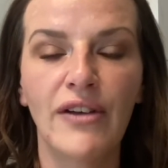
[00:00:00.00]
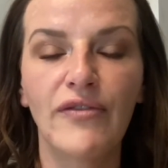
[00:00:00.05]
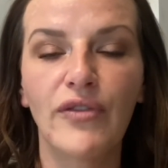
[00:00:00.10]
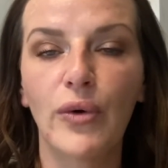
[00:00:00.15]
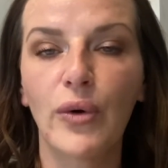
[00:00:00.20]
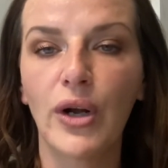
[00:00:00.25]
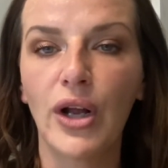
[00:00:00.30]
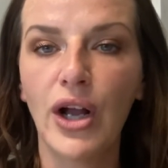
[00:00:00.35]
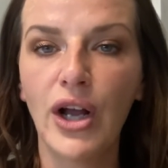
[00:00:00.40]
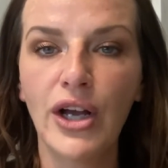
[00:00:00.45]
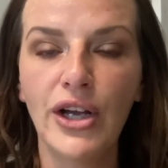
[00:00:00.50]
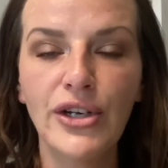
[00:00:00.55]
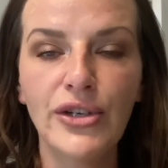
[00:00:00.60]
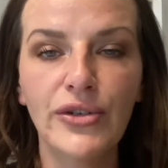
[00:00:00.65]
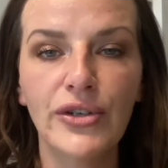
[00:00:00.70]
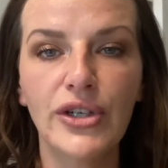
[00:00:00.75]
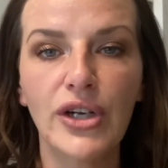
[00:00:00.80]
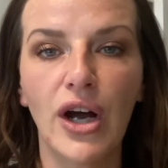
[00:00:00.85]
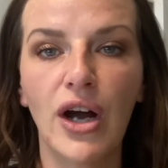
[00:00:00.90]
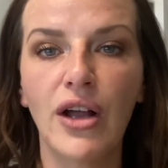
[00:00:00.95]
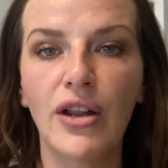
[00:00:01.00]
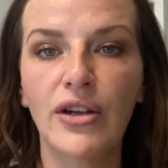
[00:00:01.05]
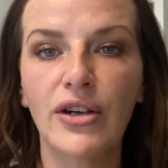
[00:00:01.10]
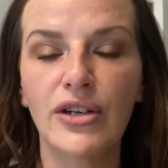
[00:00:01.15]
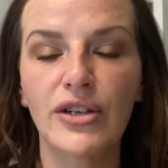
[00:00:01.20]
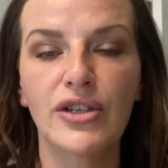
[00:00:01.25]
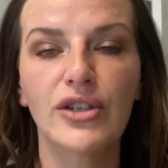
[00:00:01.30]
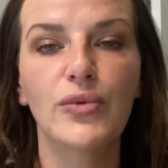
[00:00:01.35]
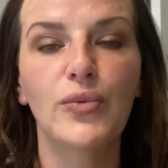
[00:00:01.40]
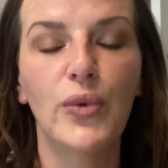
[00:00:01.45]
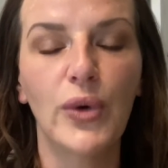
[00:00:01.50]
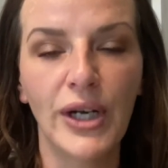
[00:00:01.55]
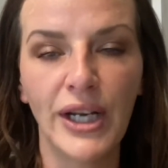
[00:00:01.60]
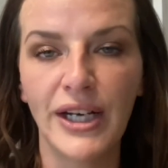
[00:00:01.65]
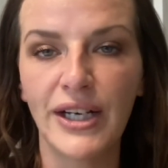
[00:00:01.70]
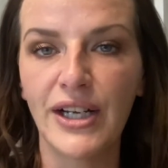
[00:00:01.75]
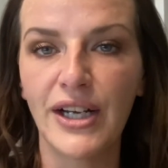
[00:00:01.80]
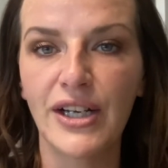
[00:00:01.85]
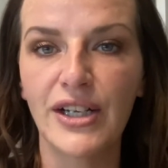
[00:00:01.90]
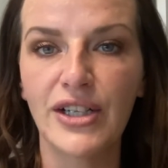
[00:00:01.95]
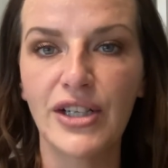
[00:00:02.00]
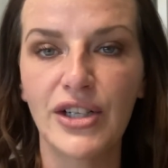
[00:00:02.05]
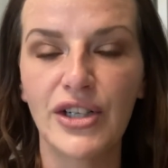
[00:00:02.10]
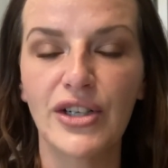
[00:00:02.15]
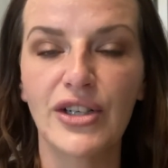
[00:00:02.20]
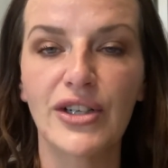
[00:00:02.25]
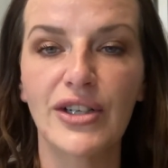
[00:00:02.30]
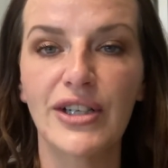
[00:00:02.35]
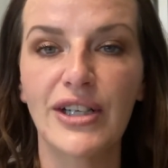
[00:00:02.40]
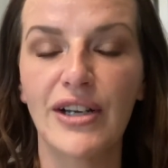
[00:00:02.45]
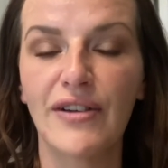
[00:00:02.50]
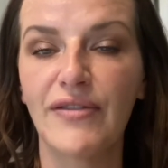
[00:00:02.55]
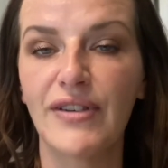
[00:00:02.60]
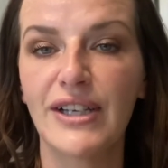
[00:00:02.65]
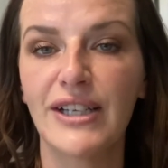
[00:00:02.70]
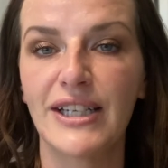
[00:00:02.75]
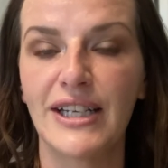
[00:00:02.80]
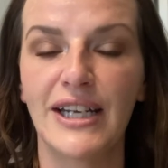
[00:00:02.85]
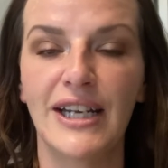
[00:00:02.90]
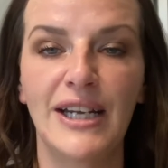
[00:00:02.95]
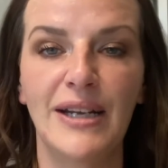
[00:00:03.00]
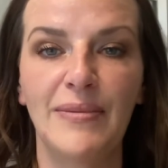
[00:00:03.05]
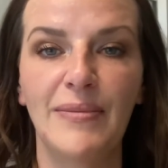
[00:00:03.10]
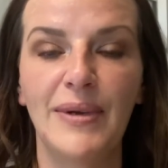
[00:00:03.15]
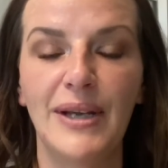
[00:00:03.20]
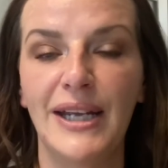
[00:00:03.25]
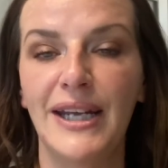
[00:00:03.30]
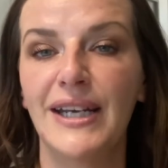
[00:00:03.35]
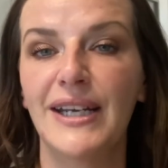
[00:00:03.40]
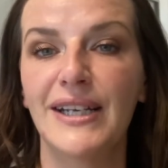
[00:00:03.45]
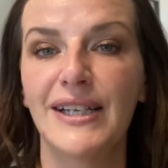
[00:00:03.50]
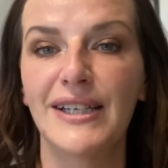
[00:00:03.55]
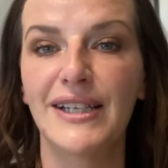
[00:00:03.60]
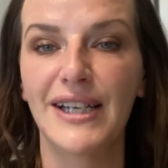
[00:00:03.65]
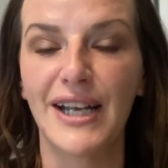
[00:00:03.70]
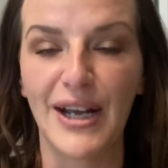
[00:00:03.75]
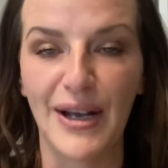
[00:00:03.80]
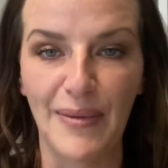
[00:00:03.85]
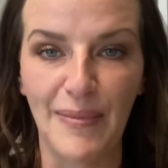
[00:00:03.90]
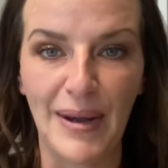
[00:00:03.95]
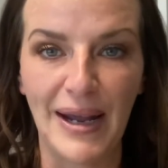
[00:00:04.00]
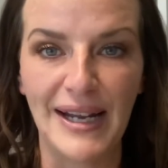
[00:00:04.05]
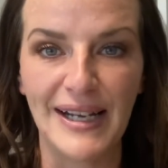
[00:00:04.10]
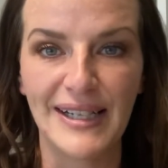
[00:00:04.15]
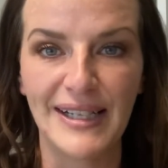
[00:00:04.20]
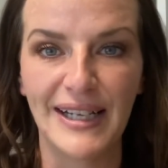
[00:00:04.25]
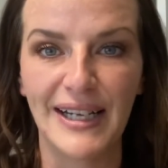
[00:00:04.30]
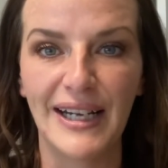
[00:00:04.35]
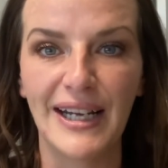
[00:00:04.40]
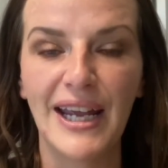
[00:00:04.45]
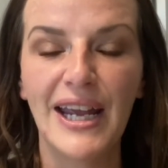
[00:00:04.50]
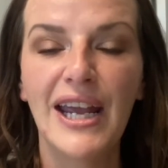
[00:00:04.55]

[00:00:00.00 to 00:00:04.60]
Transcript: For $100, what it does to your self-esteem is amazing.